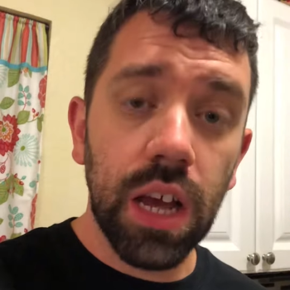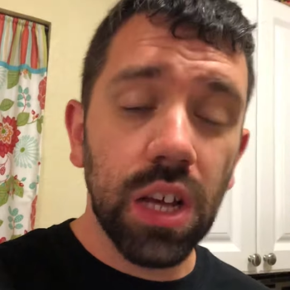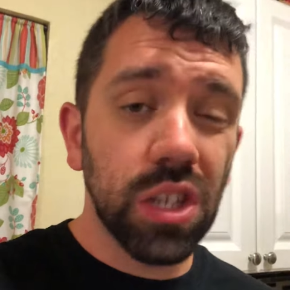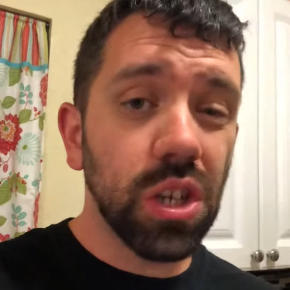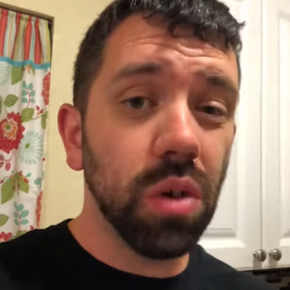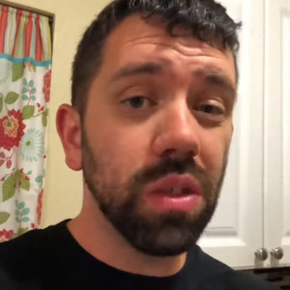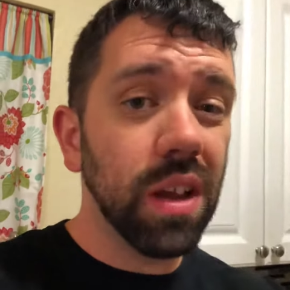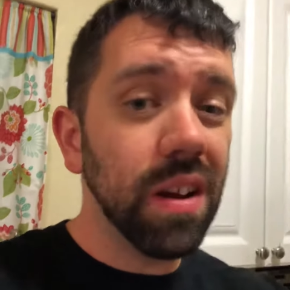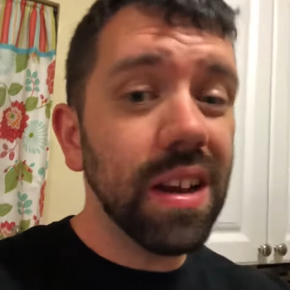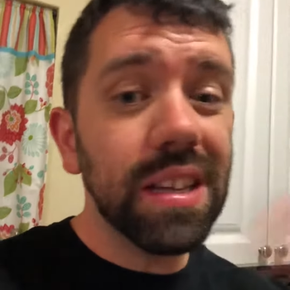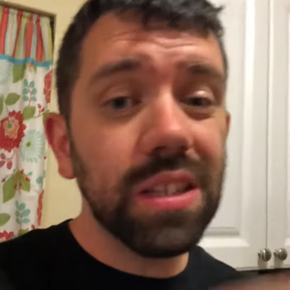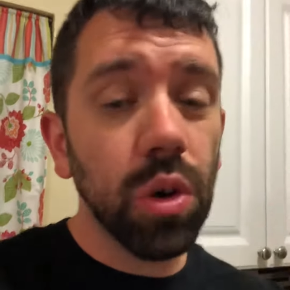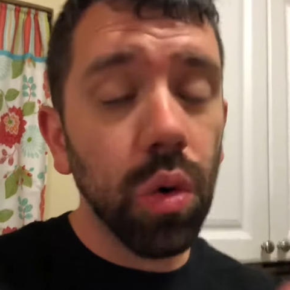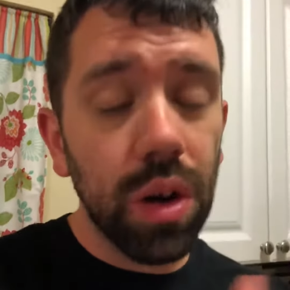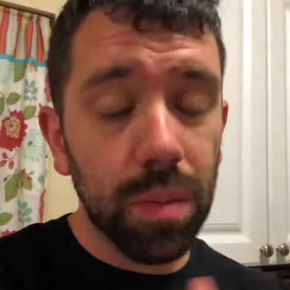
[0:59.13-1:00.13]
So there
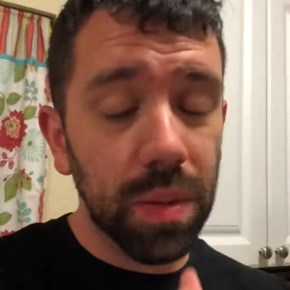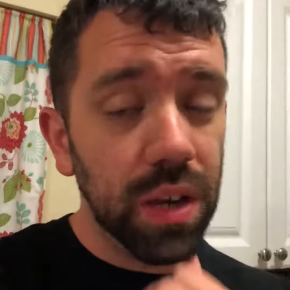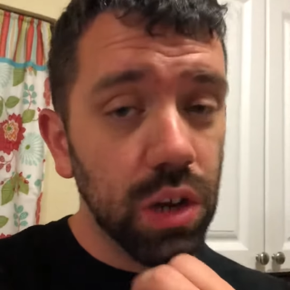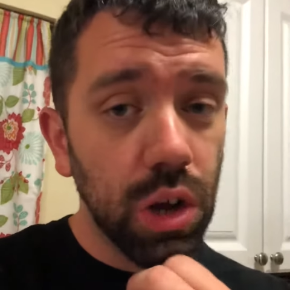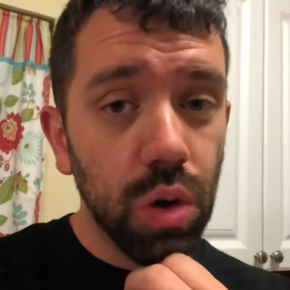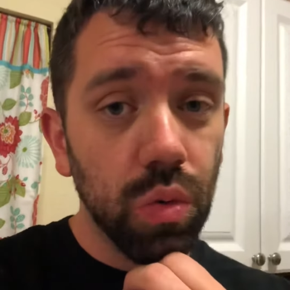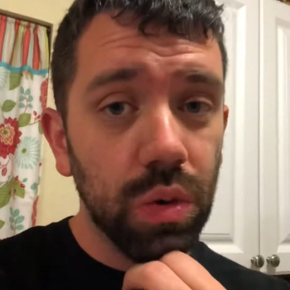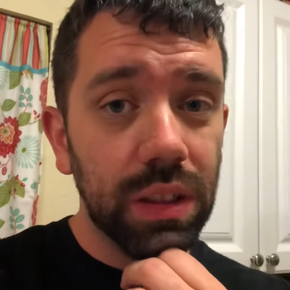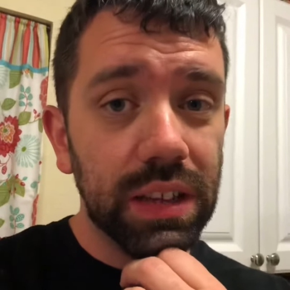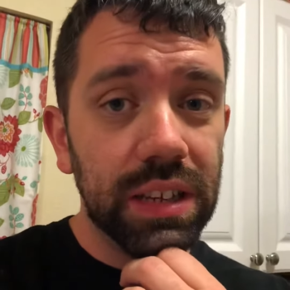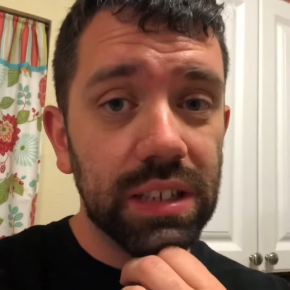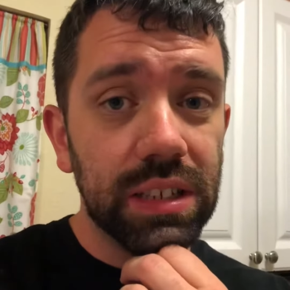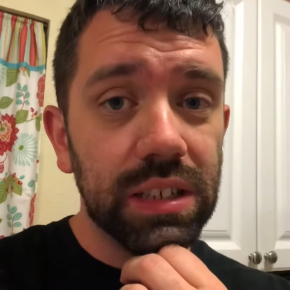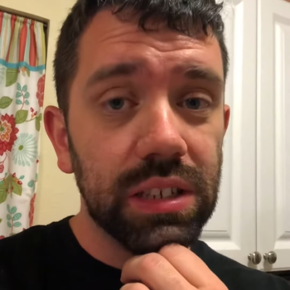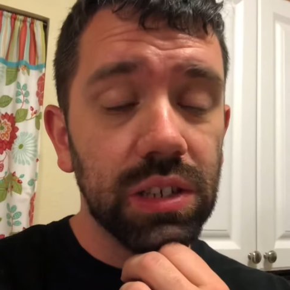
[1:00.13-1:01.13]
is going to be no
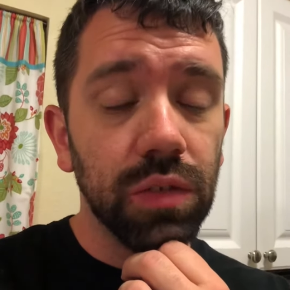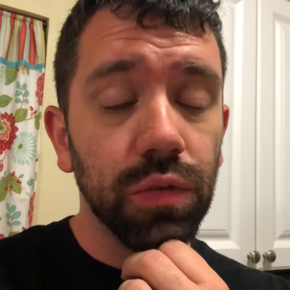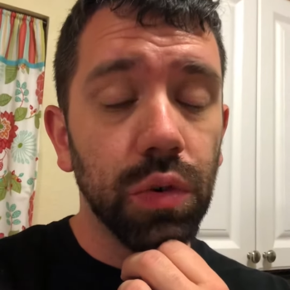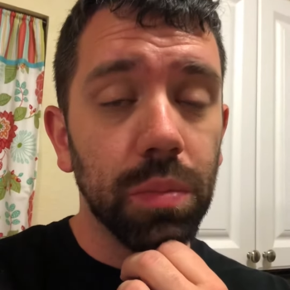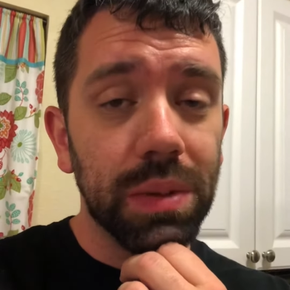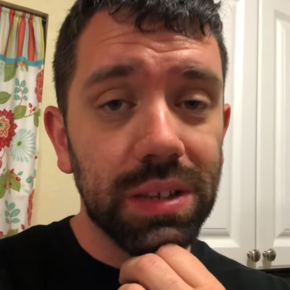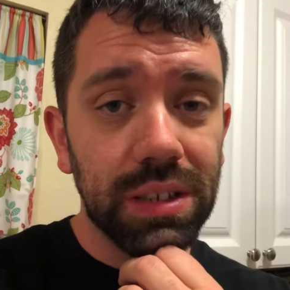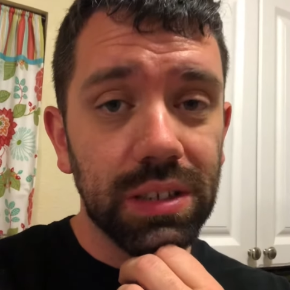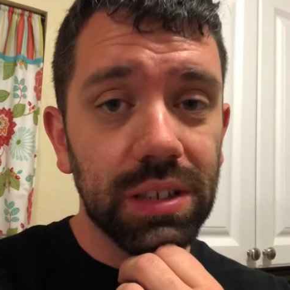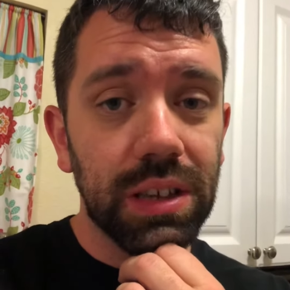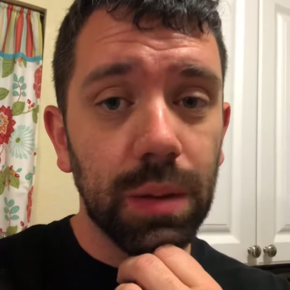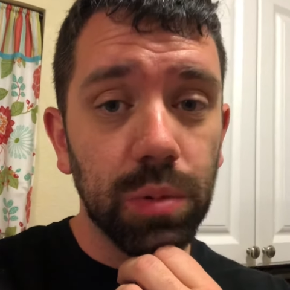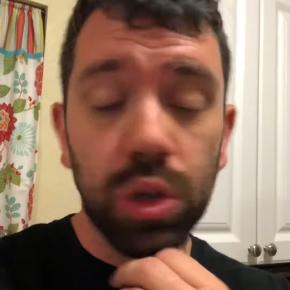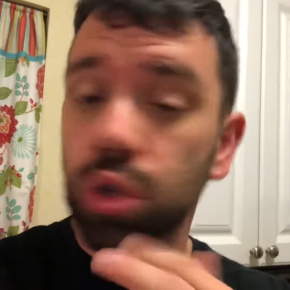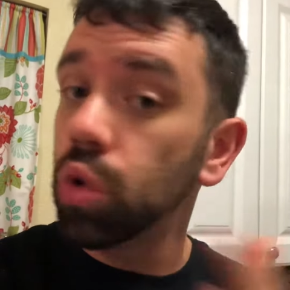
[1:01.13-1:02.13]
releases for
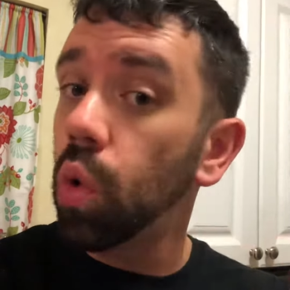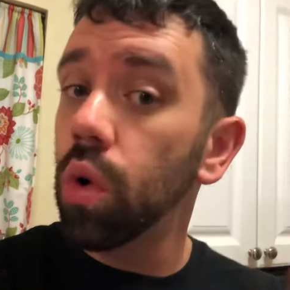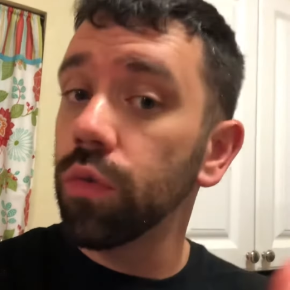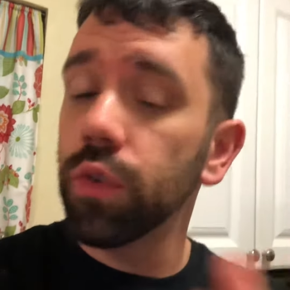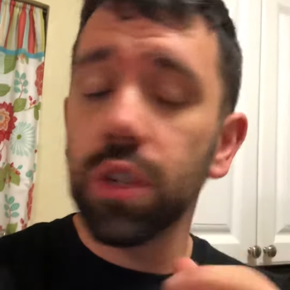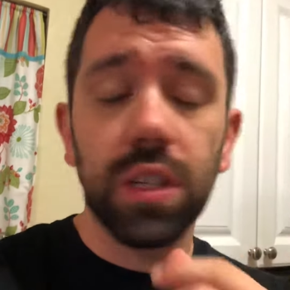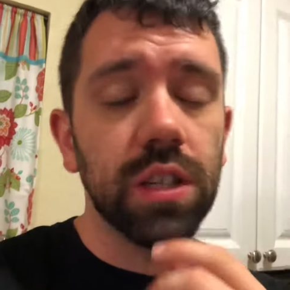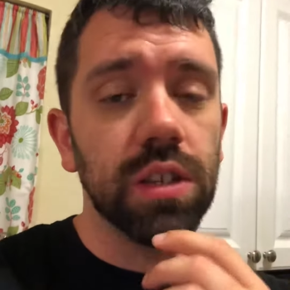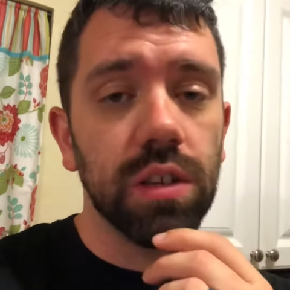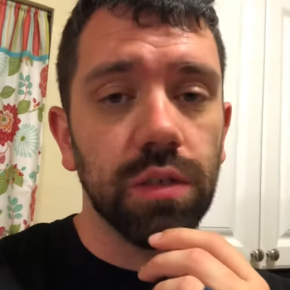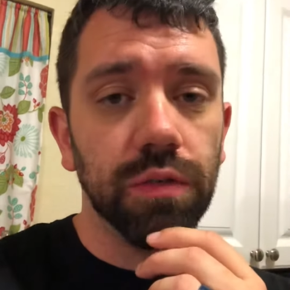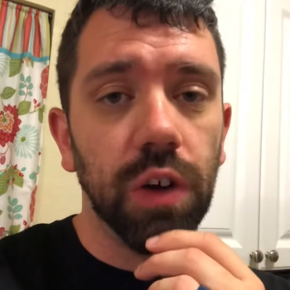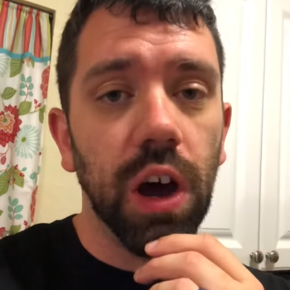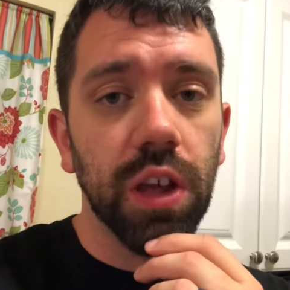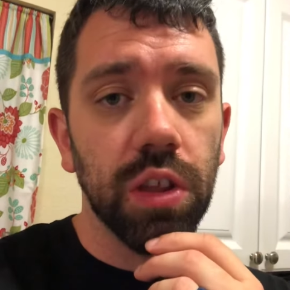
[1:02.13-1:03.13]
Mistconceptions or for Sins of the
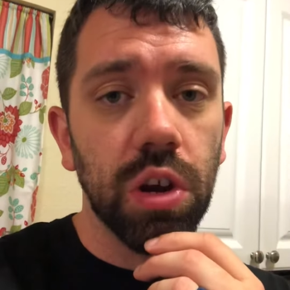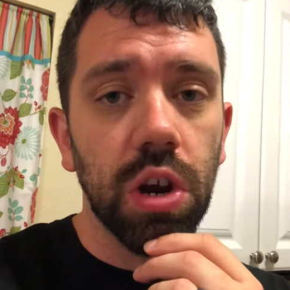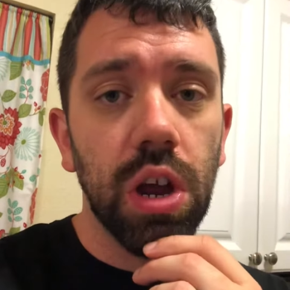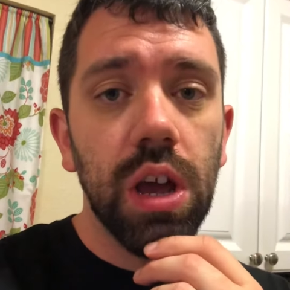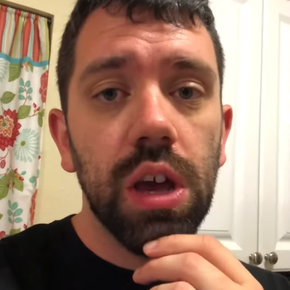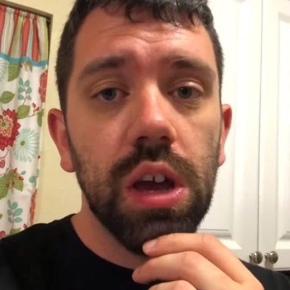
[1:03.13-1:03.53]
Father